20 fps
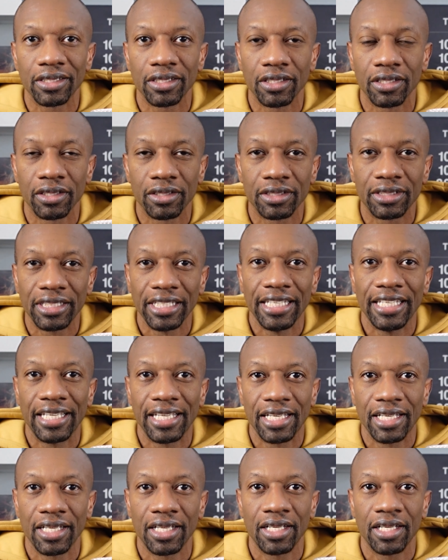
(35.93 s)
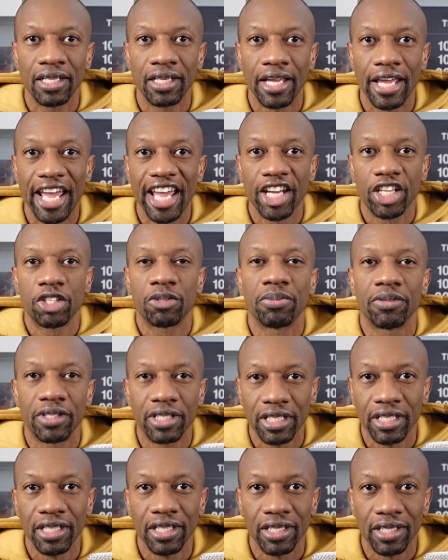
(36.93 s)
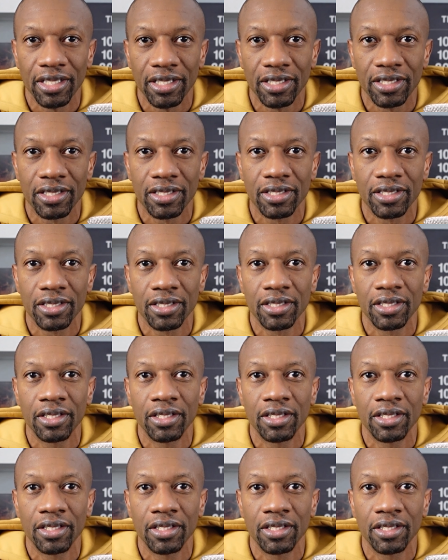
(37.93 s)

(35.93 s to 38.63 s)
seek expertise.